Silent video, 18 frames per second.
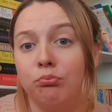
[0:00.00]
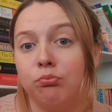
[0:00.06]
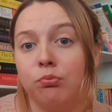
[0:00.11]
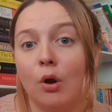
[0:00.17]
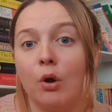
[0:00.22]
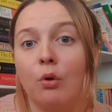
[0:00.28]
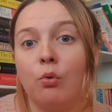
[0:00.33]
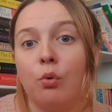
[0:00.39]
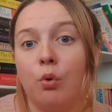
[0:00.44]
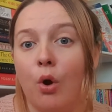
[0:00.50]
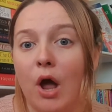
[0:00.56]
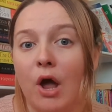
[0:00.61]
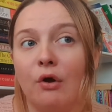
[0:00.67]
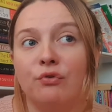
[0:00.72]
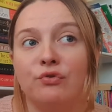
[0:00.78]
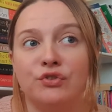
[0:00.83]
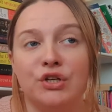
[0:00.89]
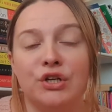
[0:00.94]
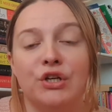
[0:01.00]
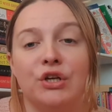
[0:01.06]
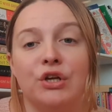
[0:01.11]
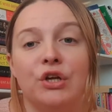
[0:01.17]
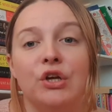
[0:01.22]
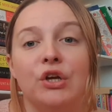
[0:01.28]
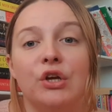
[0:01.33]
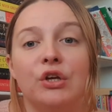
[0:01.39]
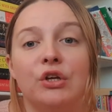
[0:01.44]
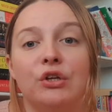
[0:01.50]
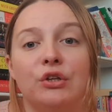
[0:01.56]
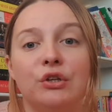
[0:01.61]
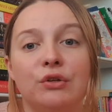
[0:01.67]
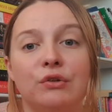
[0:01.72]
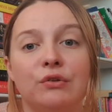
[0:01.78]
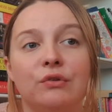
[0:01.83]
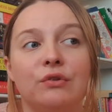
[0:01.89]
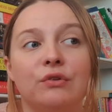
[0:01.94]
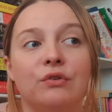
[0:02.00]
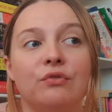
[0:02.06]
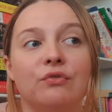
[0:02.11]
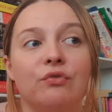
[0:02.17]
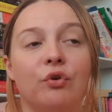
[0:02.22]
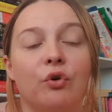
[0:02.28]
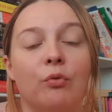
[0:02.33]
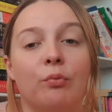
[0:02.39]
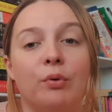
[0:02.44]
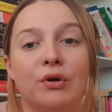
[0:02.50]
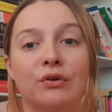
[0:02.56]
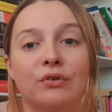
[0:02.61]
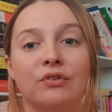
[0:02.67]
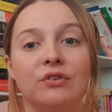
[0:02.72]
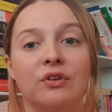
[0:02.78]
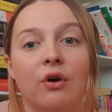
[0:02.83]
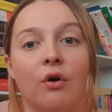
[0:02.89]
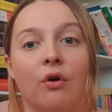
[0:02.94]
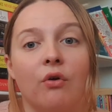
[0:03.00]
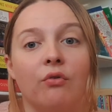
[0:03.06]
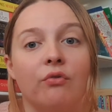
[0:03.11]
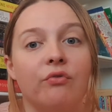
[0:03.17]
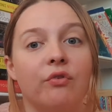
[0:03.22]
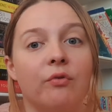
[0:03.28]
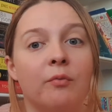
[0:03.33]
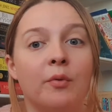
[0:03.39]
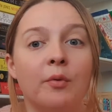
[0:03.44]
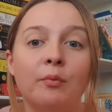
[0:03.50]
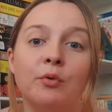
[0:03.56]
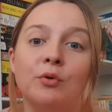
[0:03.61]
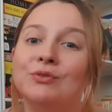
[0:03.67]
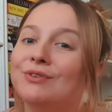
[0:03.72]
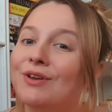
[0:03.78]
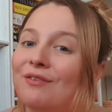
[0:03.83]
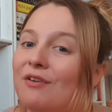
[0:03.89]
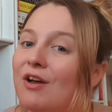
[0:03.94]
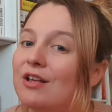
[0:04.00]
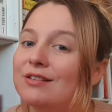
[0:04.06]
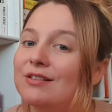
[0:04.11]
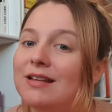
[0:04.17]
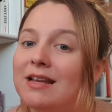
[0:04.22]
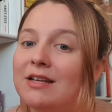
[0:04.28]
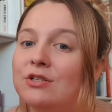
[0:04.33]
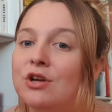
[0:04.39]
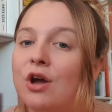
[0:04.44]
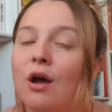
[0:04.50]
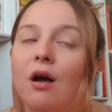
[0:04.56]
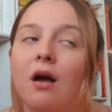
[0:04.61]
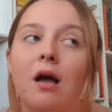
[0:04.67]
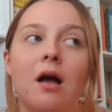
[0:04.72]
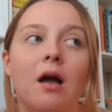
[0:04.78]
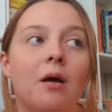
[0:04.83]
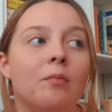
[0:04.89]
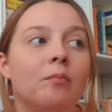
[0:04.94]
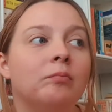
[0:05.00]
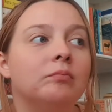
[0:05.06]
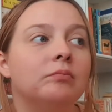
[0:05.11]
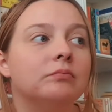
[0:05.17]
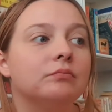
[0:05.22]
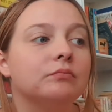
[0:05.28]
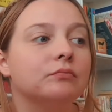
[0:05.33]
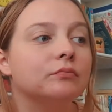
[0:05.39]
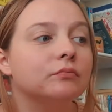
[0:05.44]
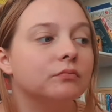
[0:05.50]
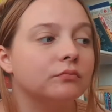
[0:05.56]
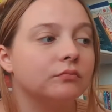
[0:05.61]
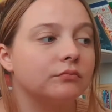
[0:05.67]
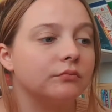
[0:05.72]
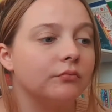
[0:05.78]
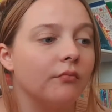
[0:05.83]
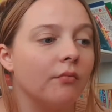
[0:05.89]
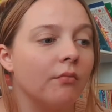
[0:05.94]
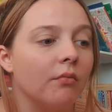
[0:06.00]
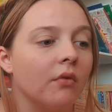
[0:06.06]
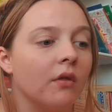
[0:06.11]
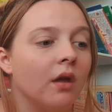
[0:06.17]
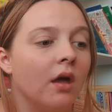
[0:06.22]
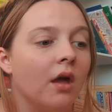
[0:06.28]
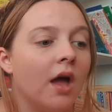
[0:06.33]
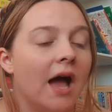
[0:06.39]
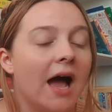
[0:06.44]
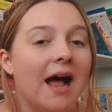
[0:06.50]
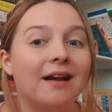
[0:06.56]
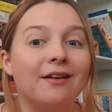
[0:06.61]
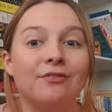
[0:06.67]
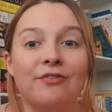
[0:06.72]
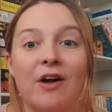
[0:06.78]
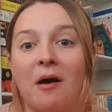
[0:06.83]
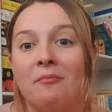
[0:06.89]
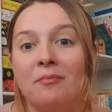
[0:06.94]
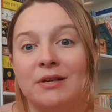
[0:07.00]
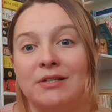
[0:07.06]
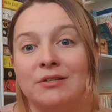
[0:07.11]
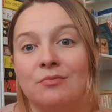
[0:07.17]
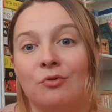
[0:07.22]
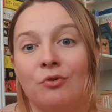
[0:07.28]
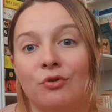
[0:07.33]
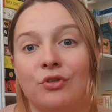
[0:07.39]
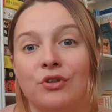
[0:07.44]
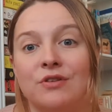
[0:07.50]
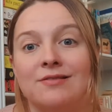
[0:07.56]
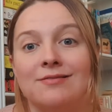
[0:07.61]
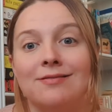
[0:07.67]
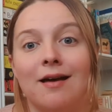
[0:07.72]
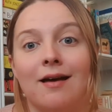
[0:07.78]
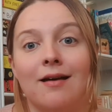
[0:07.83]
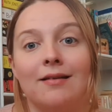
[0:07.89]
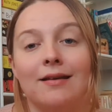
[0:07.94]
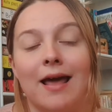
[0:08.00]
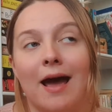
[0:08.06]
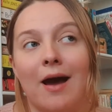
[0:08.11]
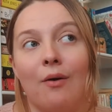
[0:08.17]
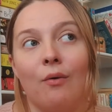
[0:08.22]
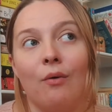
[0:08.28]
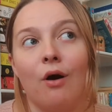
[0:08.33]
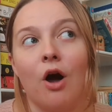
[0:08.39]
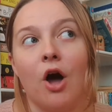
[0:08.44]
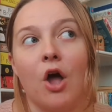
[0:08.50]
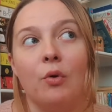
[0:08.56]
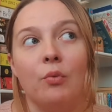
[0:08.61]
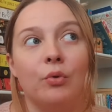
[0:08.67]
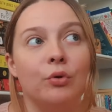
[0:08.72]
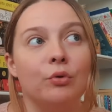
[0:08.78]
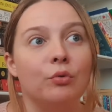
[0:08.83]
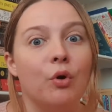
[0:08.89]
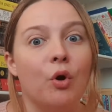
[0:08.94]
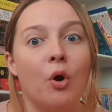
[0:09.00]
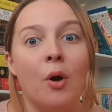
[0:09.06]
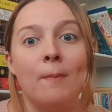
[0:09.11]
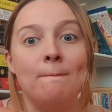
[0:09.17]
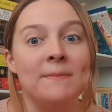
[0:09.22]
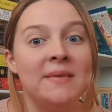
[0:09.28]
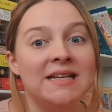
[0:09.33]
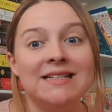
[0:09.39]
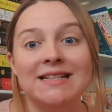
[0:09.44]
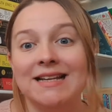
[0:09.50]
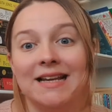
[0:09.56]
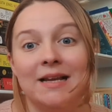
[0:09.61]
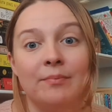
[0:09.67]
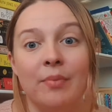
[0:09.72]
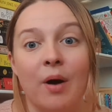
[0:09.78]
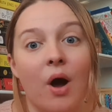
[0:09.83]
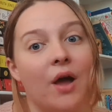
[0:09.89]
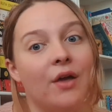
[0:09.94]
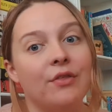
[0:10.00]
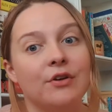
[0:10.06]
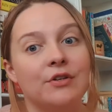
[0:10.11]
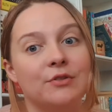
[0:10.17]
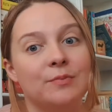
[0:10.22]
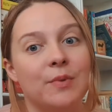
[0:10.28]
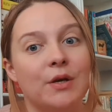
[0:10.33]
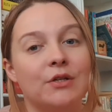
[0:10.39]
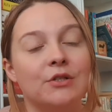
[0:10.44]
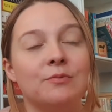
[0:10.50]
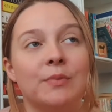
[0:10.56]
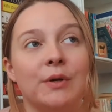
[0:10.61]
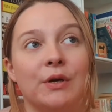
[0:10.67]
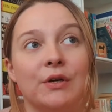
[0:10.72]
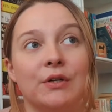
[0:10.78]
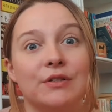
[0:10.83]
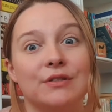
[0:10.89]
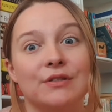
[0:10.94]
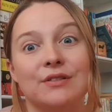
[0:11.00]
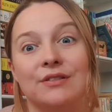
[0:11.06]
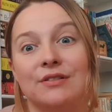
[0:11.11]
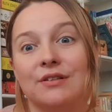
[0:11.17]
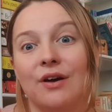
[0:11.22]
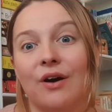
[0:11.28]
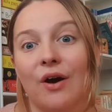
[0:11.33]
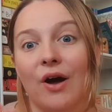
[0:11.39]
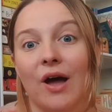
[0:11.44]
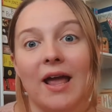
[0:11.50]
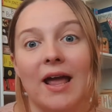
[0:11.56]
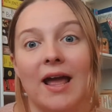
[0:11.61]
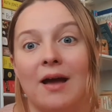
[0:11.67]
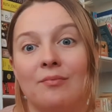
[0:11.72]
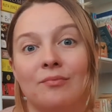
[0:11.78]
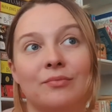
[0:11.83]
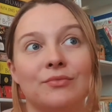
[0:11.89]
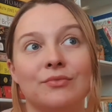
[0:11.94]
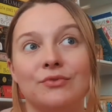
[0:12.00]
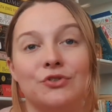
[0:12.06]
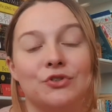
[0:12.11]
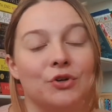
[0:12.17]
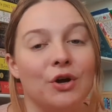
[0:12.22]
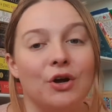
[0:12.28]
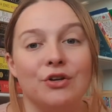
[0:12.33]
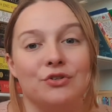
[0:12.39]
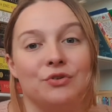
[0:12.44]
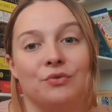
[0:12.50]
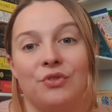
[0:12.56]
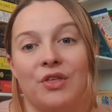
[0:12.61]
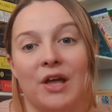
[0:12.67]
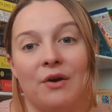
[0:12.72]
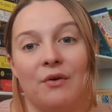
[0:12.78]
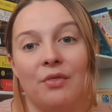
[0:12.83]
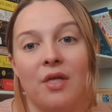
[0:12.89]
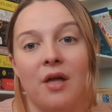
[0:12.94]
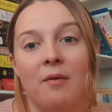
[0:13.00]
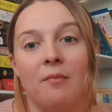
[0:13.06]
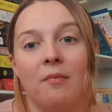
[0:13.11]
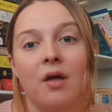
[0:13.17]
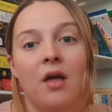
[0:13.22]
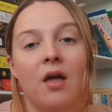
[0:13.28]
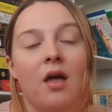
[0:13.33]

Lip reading: quite often used for books of more diverse nature. And I found me some authors that now I will immediately buy those books because I am a sure thing on them.